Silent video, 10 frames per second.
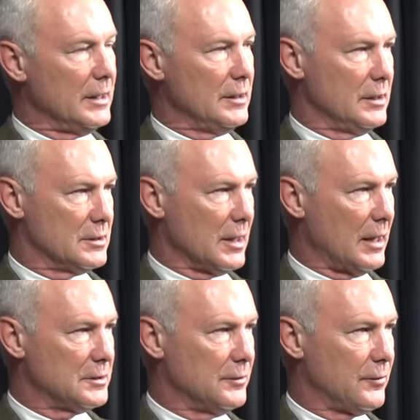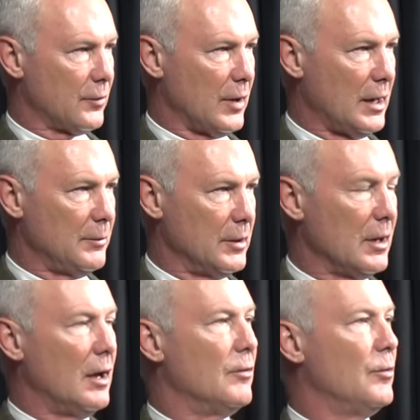in the incisive foramen
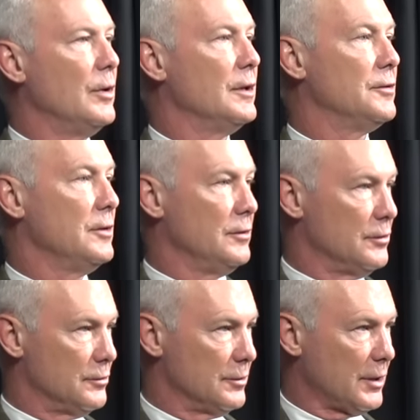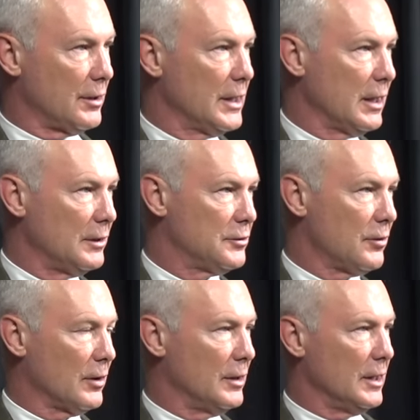with your 30 gauge
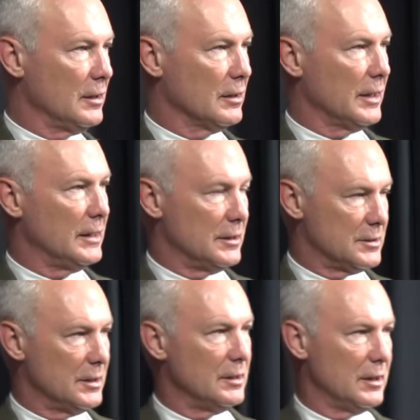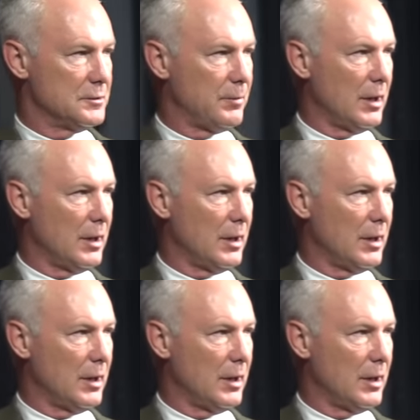short needle and the Citanest